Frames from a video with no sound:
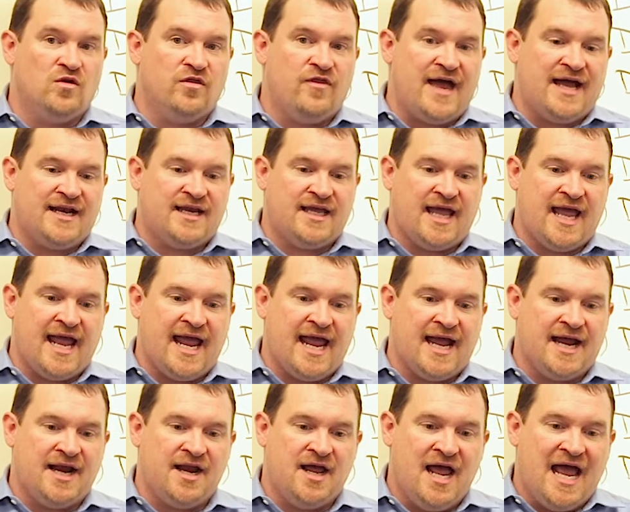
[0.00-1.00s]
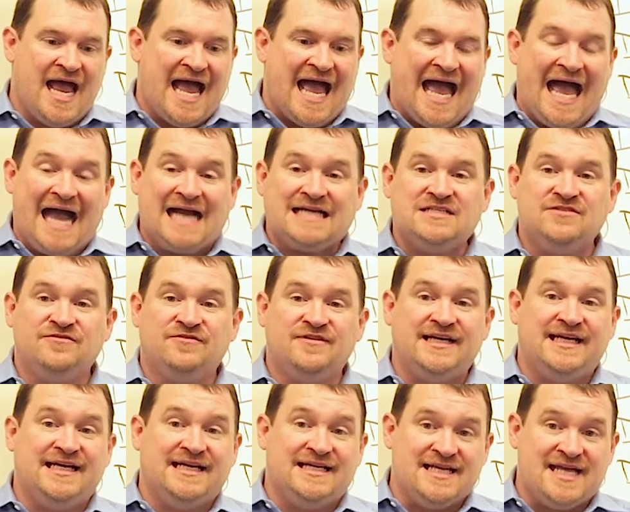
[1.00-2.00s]
that can
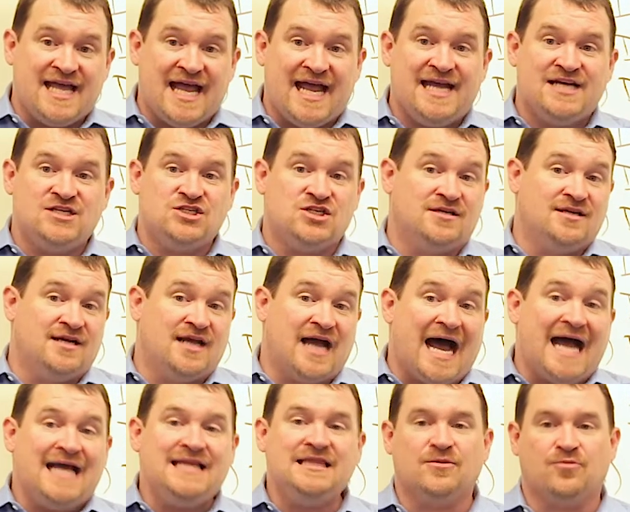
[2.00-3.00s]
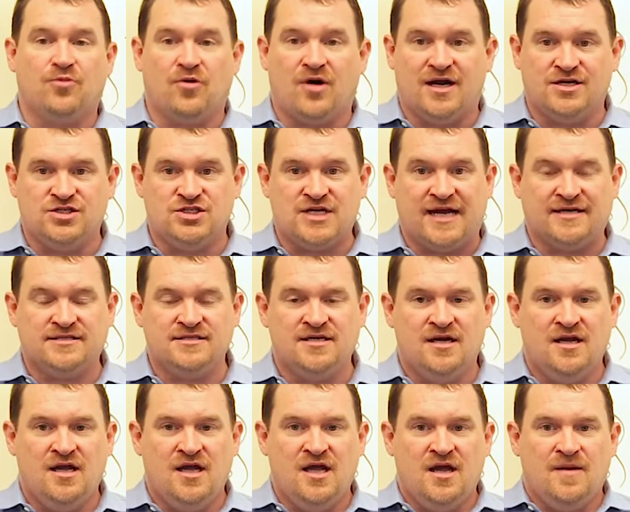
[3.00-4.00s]
actively engage and guide the project.
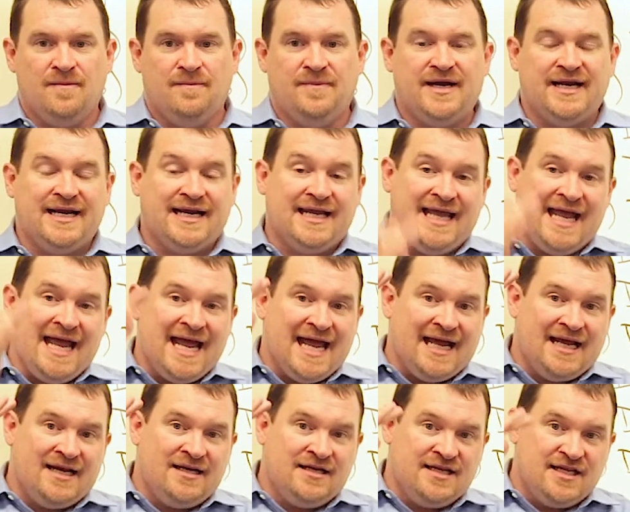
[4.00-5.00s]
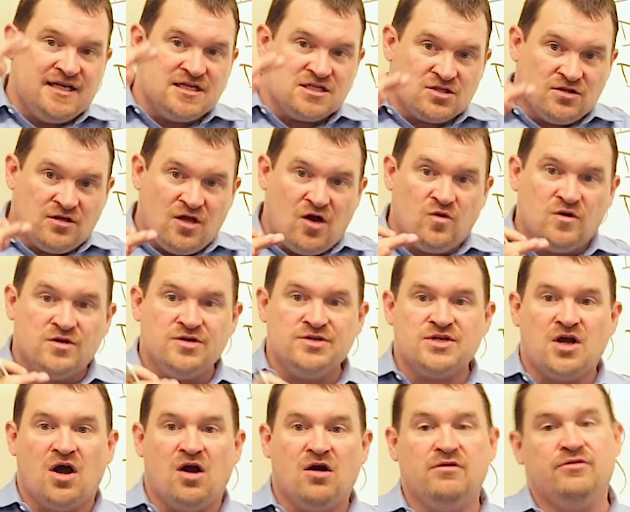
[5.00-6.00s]
But again, this lowers
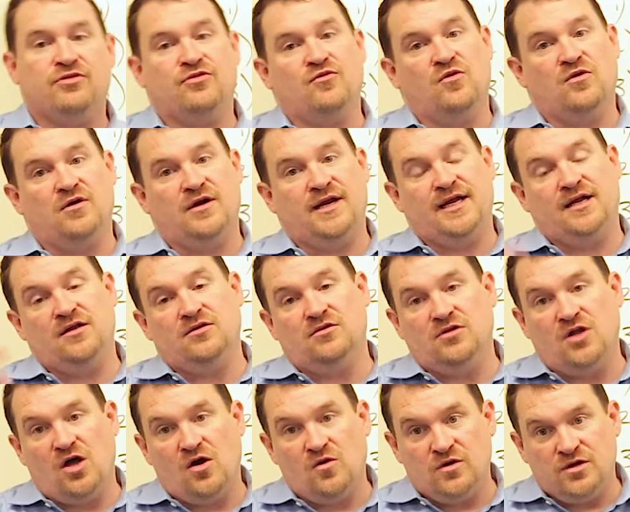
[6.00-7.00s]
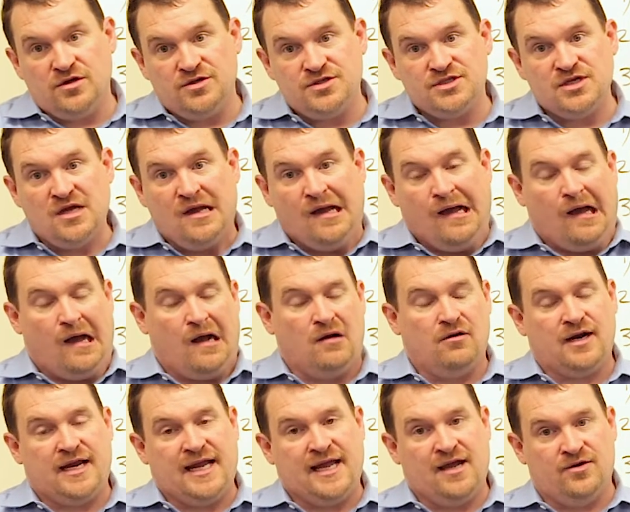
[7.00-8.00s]
our authority, lowers
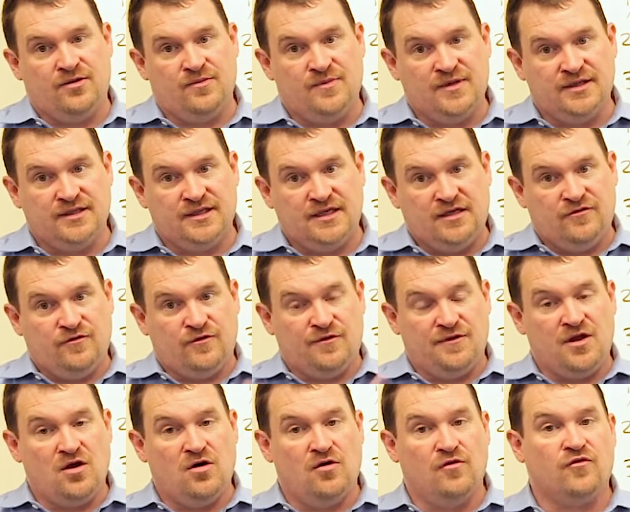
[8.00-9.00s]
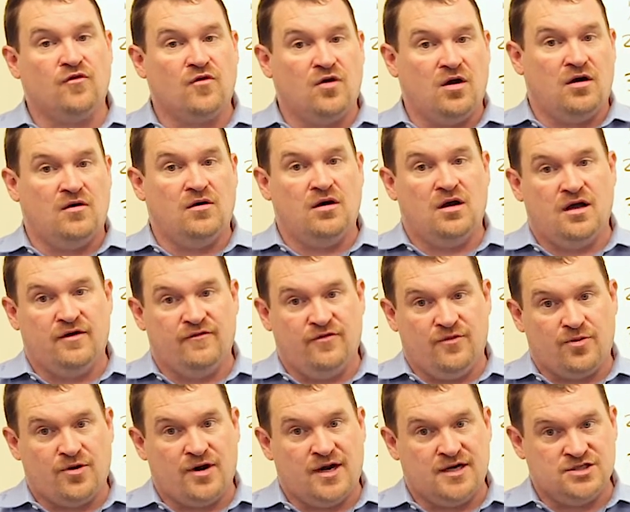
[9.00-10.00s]
our accountability for the overall of the
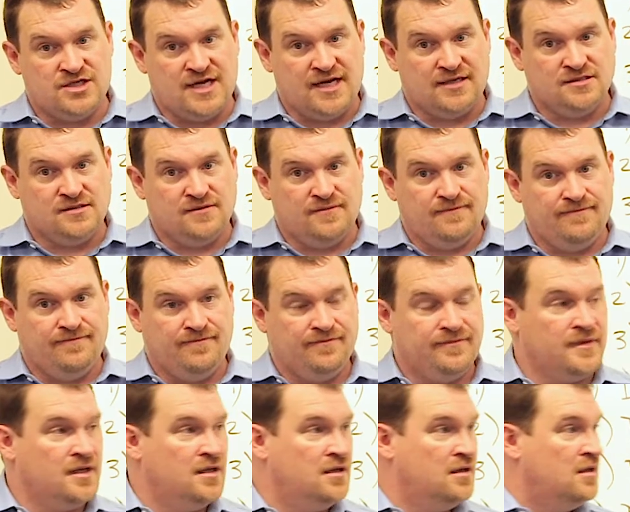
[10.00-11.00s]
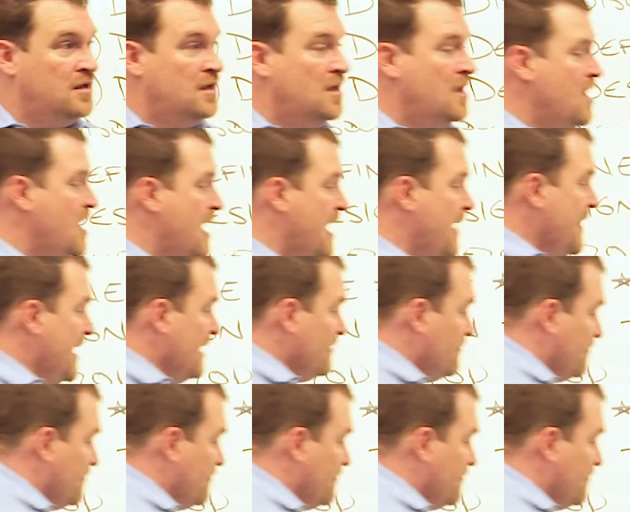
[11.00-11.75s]
project. And then